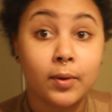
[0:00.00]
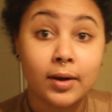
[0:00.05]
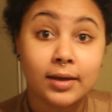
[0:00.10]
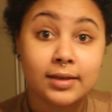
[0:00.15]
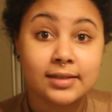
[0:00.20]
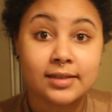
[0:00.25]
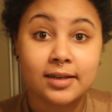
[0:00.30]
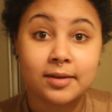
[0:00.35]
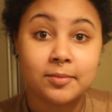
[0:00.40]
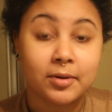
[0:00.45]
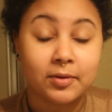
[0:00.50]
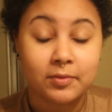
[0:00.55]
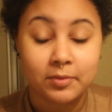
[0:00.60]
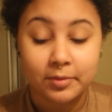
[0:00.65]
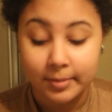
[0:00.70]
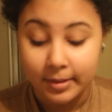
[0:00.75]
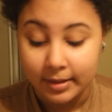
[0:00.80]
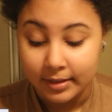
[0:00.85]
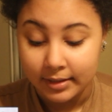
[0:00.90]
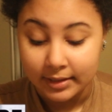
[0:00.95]
What is up
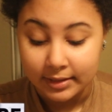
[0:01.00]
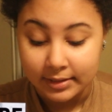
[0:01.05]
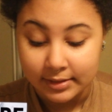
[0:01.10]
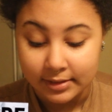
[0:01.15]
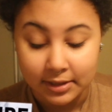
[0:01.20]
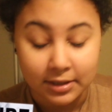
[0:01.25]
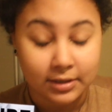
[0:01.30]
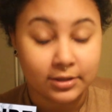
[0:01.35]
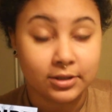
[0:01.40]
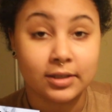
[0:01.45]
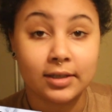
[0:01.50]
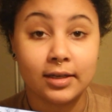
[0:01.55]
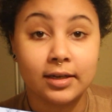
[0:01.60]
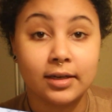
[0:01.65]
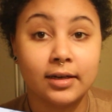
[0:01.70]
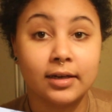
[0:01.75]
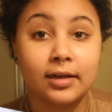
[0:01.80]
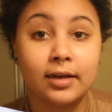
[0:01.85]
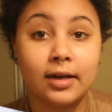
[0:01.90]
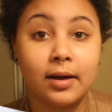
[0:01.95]
everybody, it's Naja
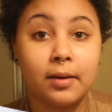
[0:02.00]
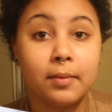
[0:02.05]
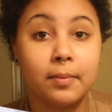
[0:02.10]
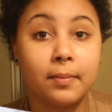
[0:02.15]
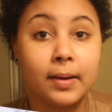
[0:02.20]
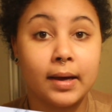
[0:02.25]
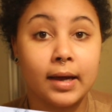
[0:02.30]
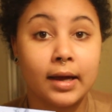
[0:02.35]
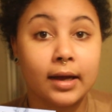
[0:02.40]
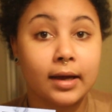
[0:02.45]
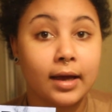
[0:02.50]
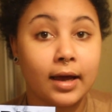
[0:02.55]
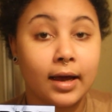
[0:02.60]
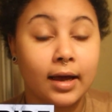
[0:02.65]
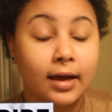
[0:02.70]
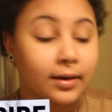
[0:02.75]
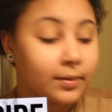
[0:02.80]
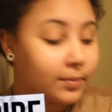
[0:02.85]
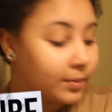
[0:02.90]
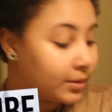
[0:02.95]
here and I'm back
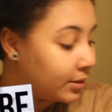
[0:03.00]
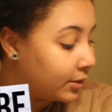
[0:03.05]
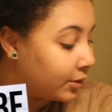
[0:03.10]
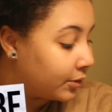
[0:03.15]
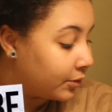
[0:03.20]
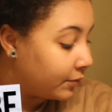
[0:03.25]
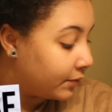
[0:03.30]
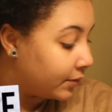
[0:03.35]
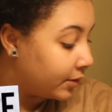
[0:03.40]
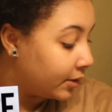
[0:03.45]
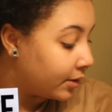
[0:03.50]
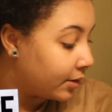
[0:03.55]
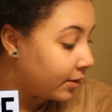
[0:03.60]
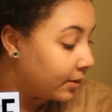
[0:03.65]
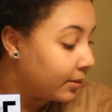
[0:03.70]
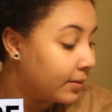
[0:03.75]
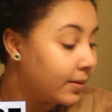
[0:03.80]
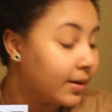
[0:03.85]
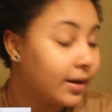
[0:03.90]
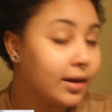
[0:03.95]
at it with another
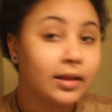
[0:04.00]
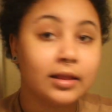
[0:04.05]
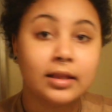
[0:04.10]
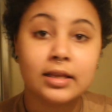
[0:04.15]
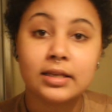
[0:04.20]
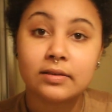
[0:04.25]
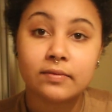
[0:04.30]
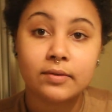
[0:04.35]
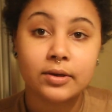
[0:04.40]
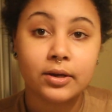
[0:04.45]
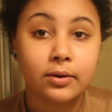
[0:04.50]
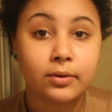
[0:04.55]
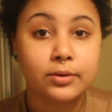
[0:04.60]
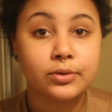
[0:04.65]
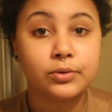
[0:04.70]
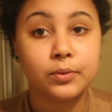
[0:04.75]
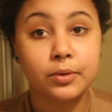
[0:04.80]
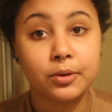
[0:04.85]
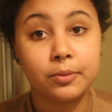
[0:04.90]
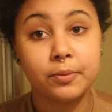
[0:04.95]
video and this video
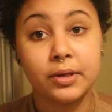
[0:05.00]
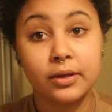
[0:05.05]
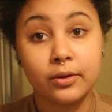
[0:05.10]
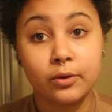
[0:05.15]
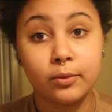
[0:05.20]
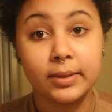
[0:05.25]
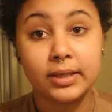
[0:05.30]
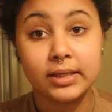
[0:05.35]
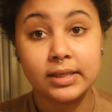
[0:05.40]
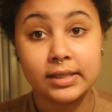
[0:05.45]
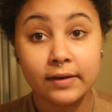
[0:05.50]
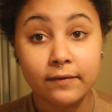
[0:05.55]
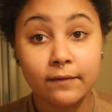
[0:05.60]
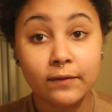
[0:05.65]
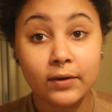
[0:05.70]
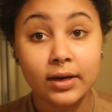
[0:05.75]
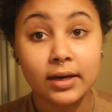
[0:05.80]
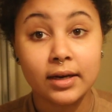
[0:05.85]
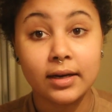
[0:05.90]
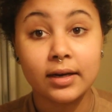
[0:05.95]
is going to be a little bit
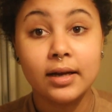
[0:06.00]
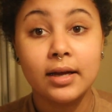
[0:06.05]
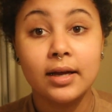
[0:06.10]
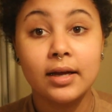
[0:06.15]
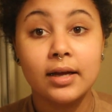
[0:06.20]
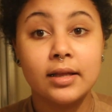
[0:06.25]
different.